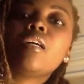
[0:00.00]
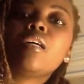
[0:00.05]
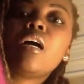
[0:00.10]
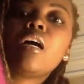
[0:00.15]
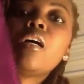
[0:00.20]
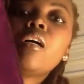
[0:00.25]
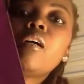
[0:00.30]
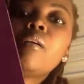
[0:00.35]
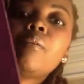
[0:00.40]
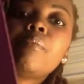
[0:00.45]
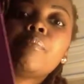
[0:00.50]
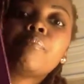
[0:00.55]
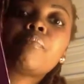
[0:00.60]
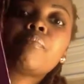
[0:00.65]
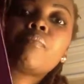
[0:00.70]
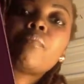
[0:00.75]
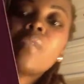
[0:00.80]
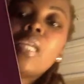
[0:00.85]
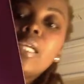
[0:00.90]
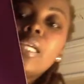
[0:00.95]

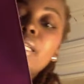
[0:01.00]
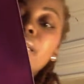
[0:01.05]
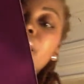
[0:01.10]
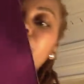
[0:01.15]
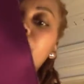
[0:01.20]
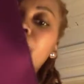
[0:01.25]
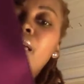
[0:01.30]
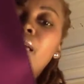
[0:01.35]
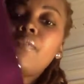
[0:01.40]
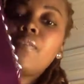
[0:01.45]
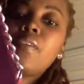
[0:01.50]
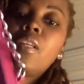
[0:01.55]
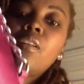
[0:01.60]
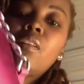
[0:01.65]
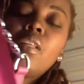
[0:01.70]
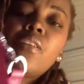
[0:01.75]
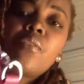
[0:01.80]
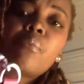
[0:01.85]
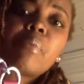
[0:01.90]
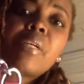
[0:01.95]
And this Safiana leather,